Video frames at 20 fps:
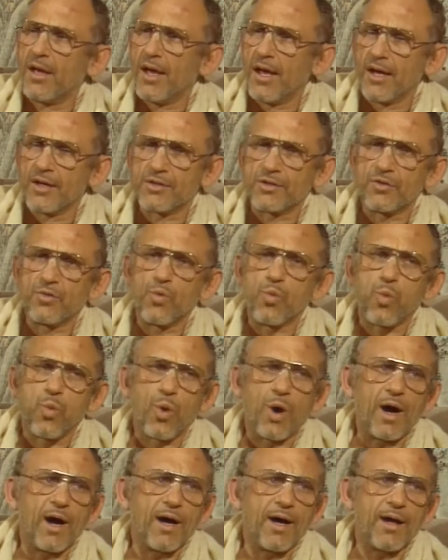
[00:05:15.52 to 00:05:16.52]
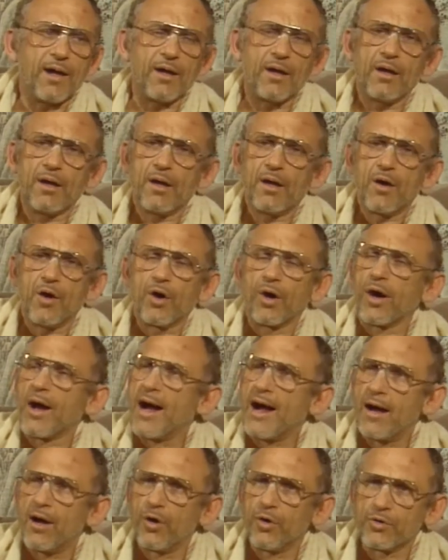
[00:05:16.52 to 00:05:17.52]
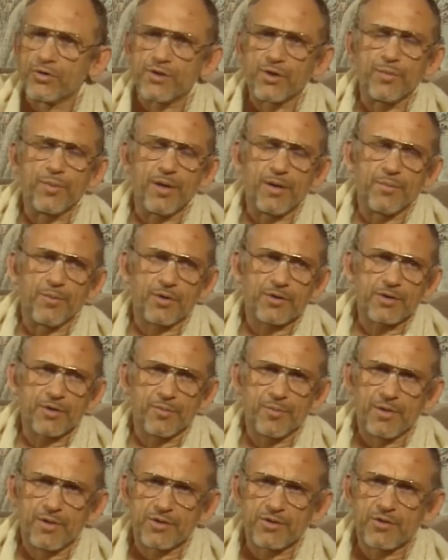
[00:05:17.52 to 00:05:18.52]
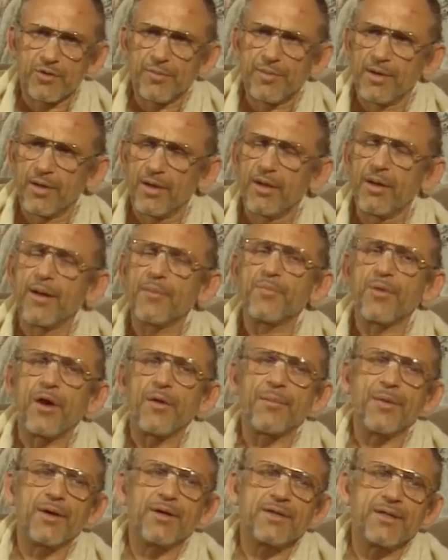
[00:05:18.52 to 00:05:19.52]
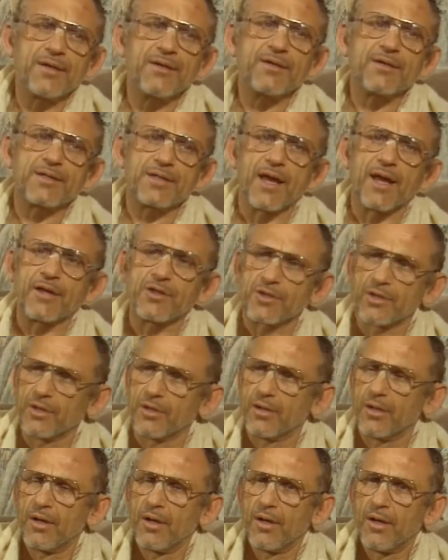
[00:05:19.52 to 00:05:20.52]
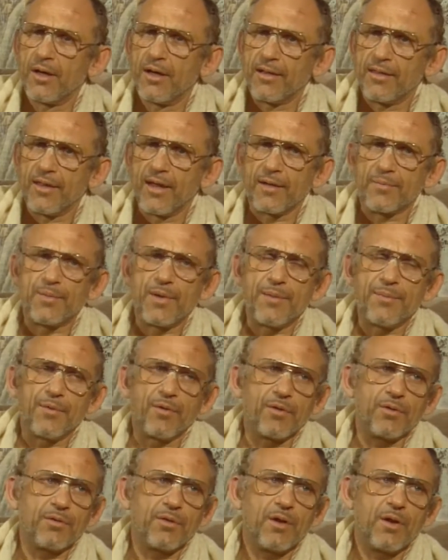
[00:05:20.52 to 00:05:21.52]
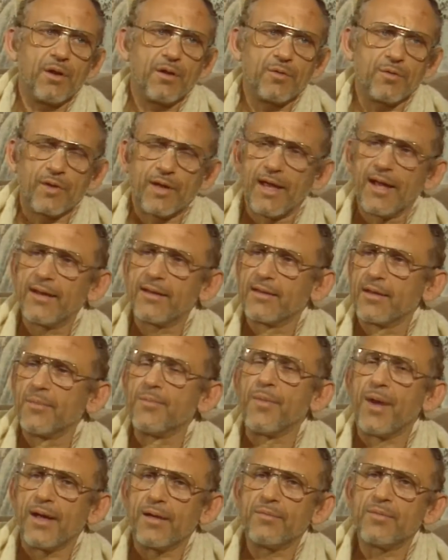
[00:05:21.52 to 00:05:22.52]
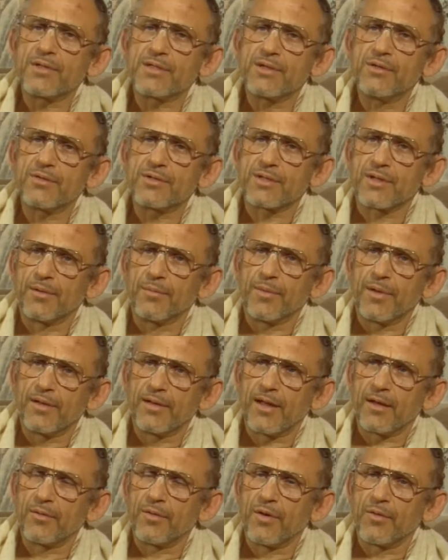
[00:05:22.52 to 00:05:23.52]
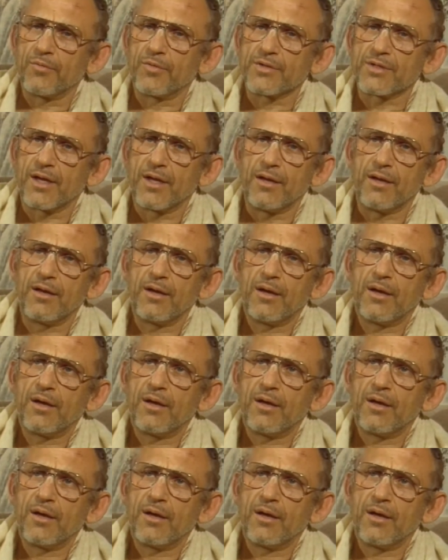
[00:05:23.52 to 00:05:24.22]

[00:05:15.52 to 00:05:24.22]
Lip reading: as to why or how so many books could be distributed. And Prabhupada did sanction that people getting them might misuse them. And that was a